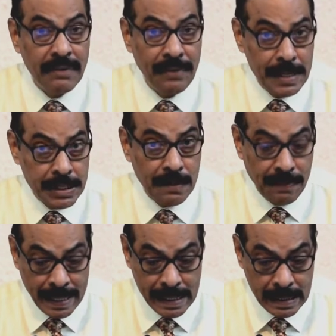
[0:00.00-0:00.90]
Feast of
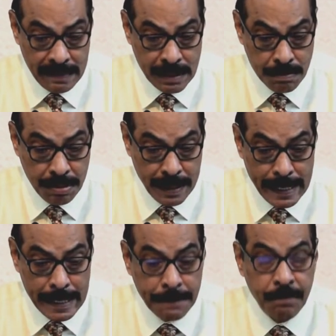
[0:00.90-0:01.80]
Unleavened
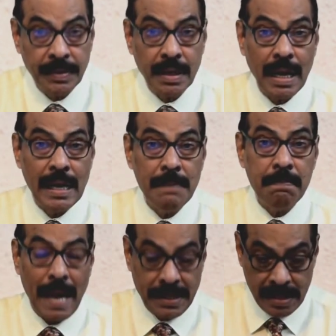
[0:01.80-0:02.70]
Bread and
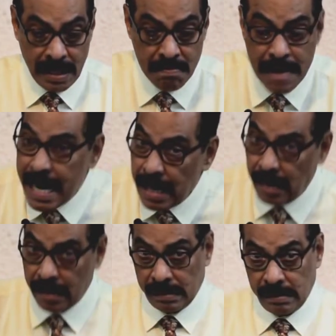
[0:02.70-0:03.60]
Paschal meal.